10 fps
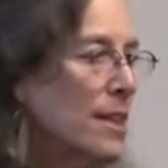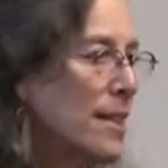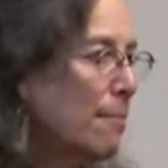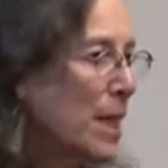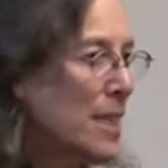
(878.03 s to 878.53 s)
Does
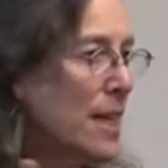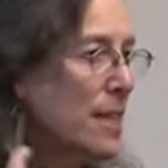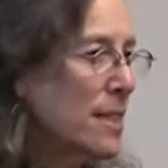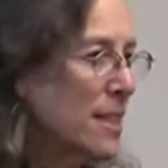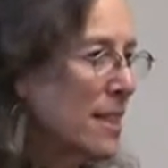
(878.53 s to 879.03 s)
that make
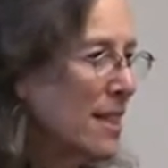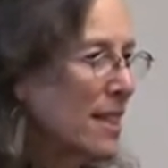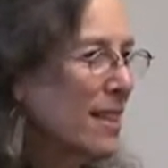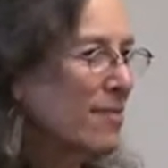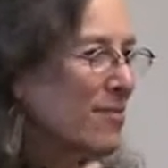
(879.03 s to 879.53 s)
sense?
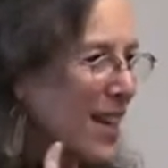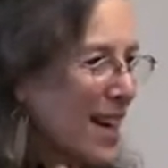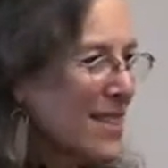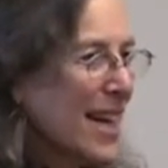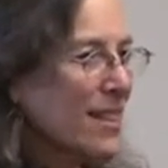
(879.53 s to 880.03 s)

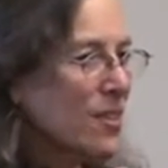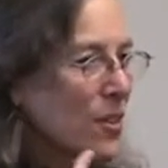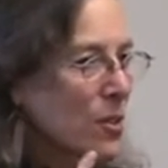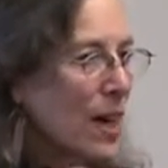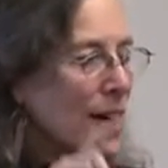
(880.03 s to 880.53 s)
Contact
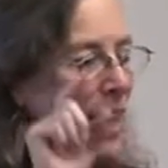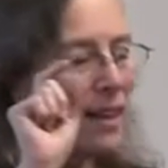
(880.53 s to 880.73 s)
zone. And